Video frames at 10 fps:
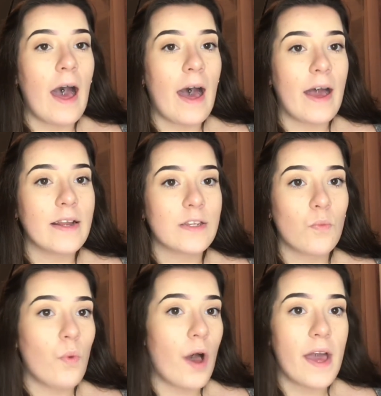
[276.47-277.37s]
and
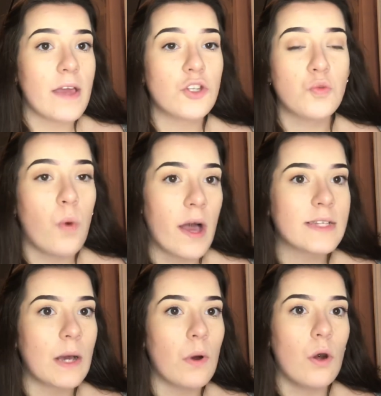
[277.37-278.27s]
it just
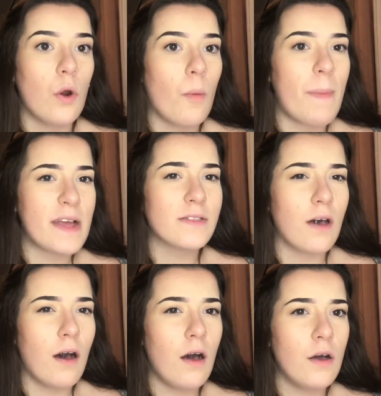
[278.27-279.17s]
works out a lot
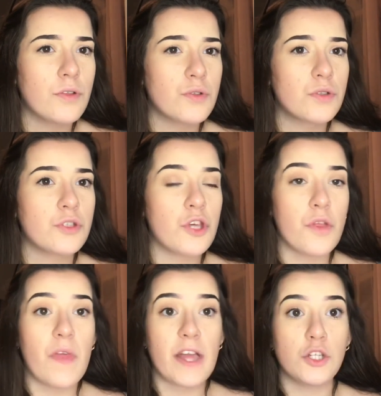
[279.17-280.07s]
better
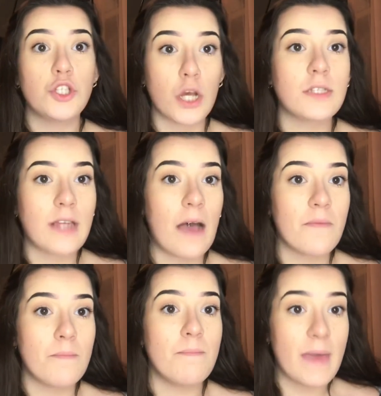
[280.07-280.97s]
to then just
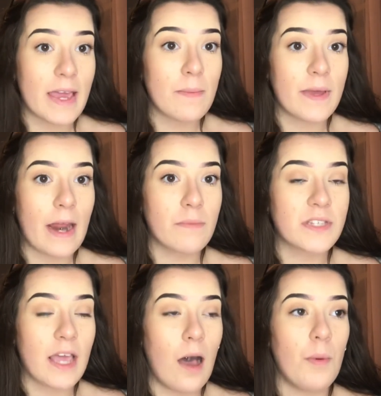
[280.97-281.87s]
have me being able
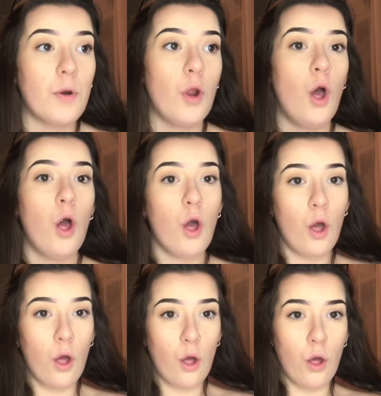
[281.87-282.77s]
to get up and
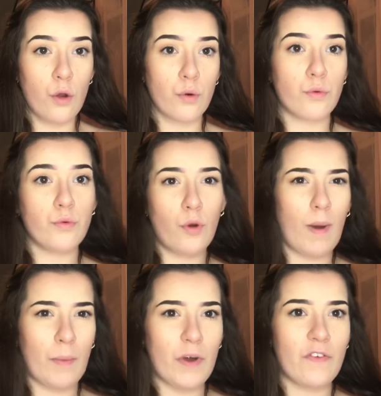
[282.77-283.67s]
not
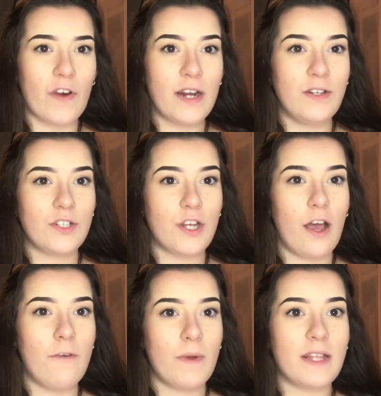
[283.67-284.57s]
my boyfriend, you
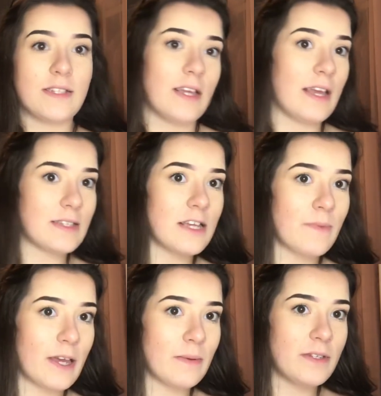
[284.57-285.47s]
know. And it's
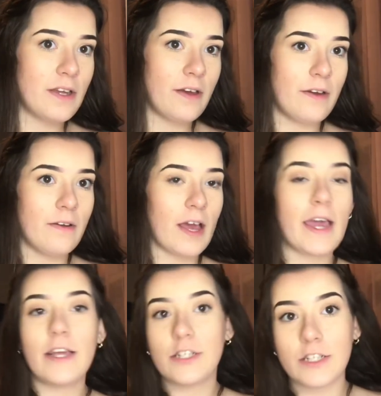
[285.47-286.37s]
his baby too, like,
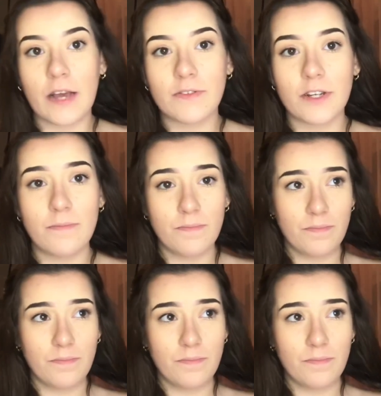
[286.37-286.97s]
he should have to,